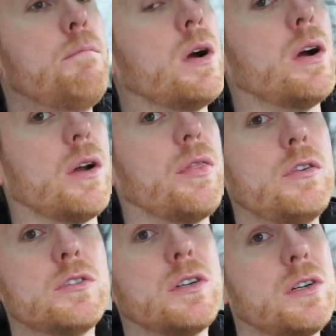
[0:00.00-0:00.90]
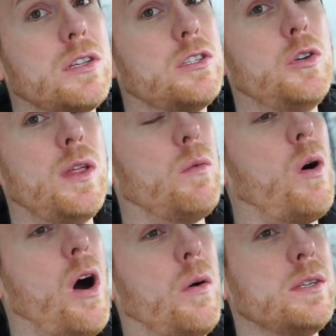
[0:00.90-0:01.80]
Myrrh. Those are the two that we'll
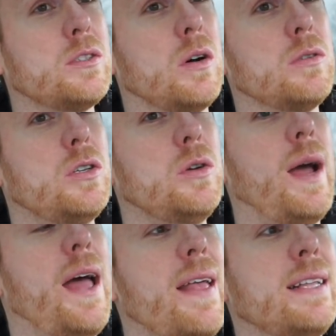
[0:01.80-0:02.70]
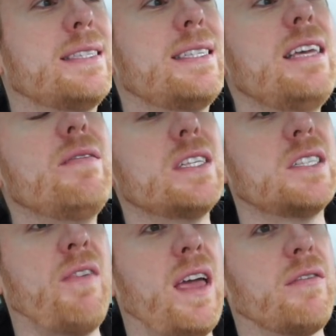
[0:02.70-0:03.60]
always go to. And then
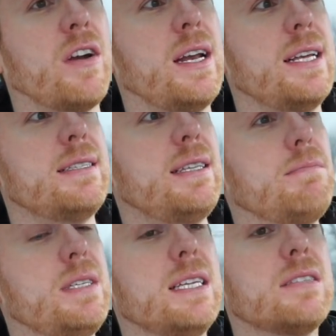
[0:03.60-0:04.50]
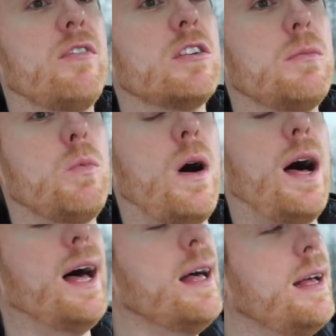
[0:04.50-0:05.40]
Steven's favorite is Diptyque's Feu de
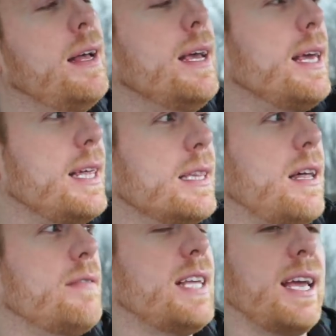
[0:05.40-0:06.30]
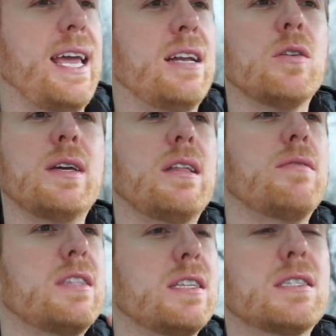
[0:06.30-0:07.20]
Bois. He loves that candle. He
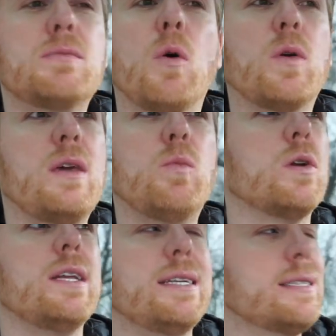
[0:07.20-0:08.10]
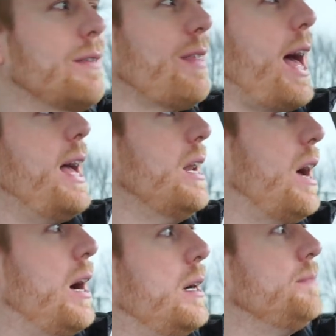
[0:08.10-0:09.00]
loves the smoky woodiness of that.
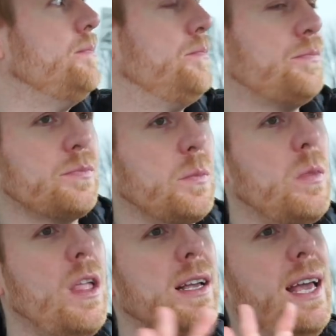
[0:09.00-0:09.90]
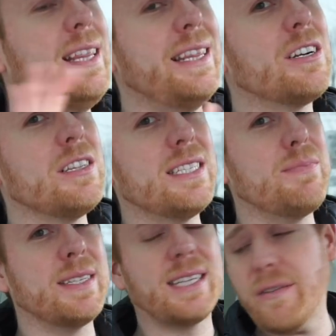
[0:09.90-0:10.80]
Um, it literally
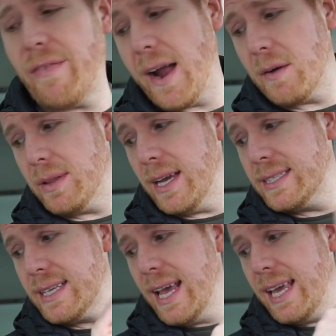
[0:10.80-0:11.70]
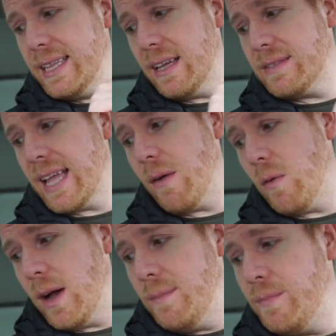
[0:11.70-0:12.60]
smells like a fireplace. He loves that
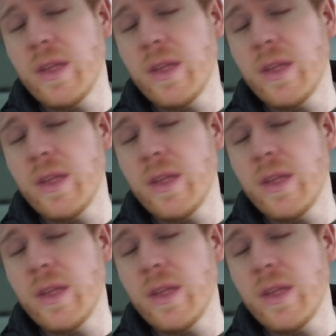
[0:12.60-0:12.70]
one.